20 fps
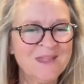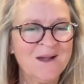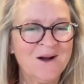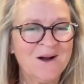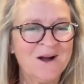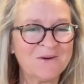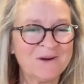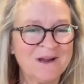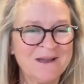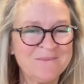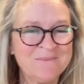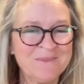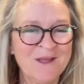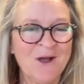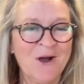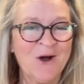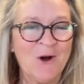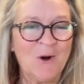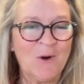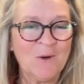All right,
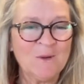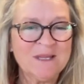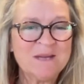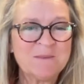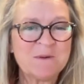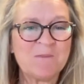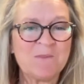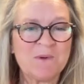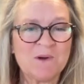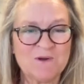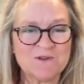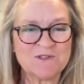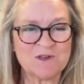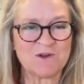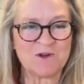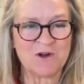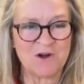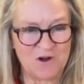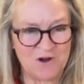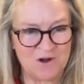only propose a
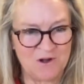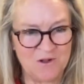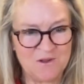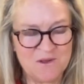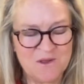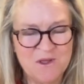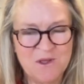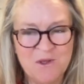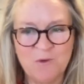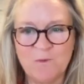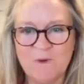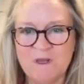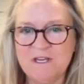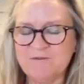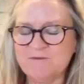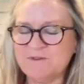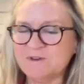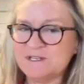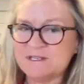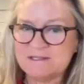call when
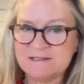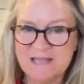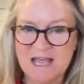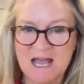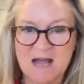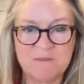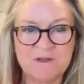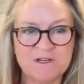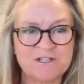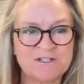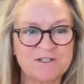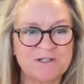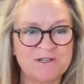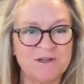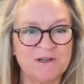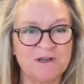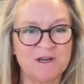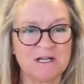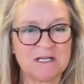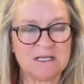you've established
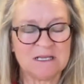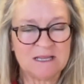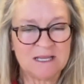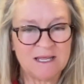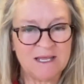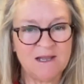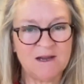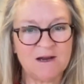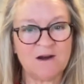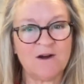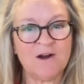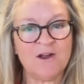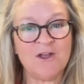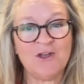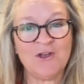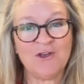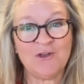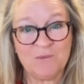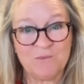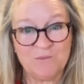a clear
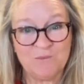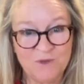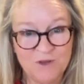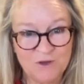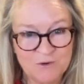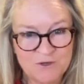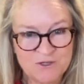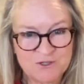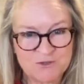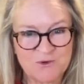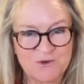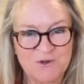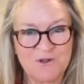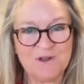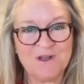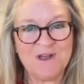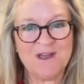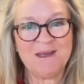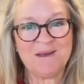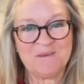
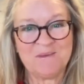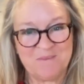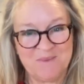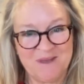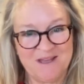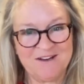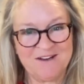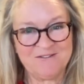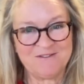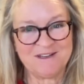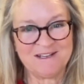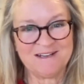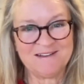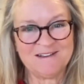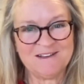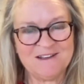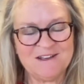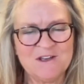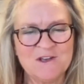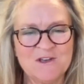mutual benefit.
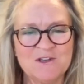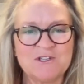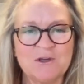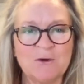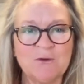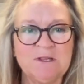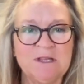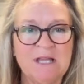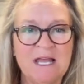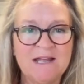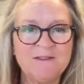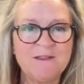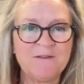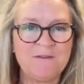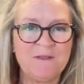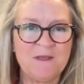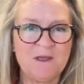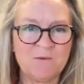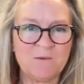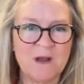So let the
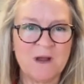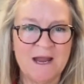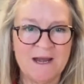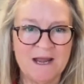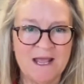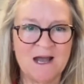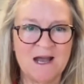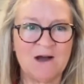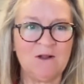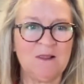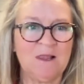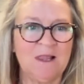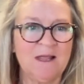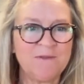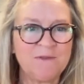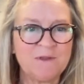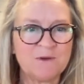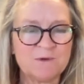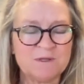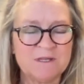thing ride out,
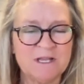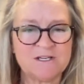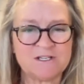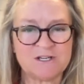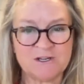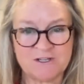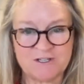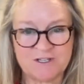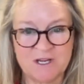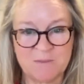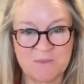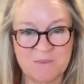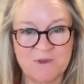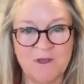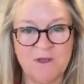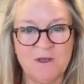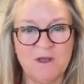let the relationship